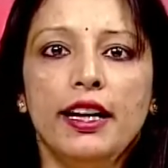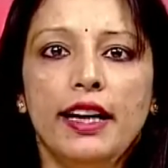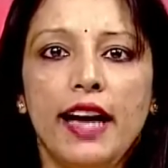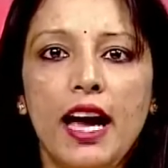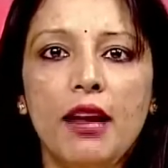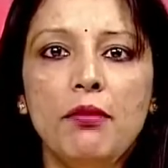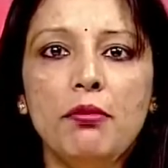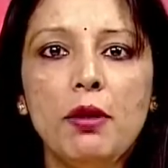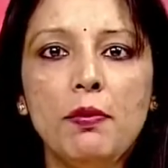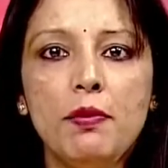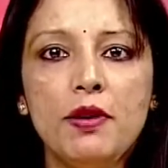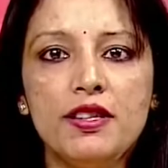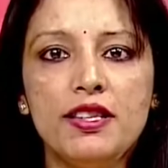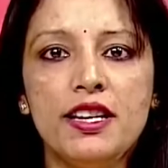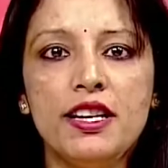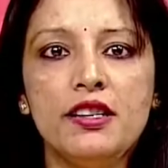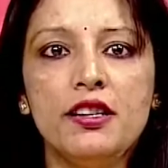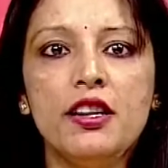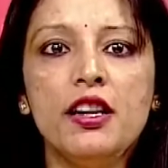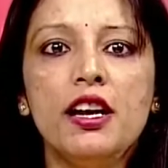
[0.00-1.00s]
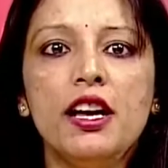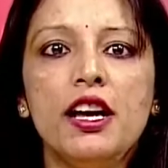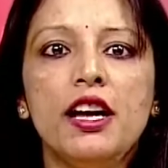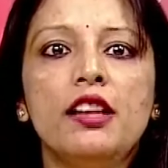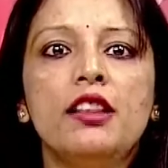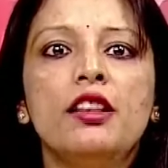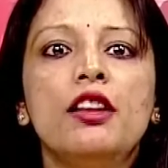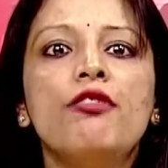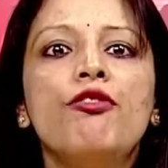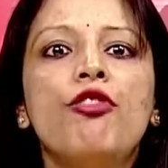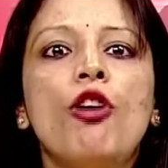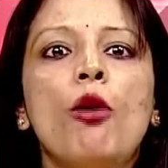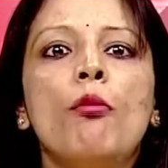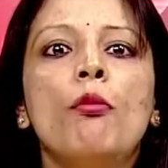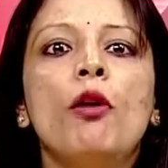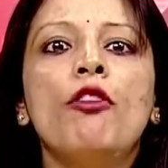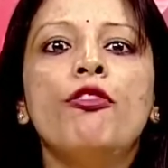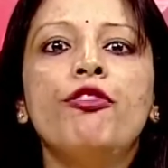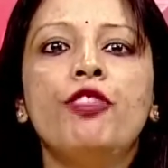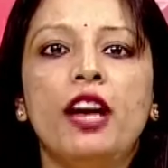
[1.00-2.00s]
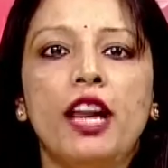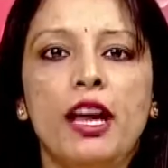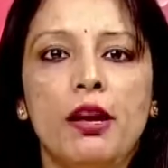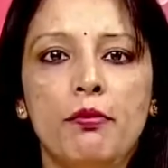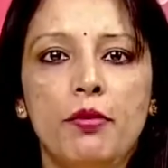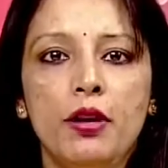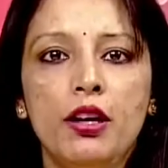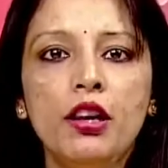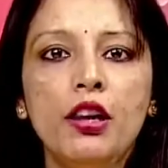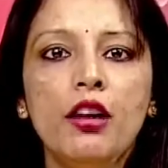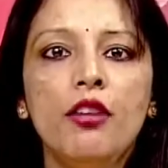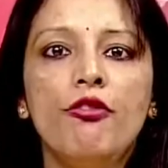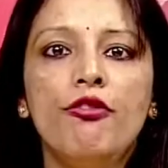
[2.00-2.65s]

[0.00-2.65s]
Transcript: can be presented in the form of table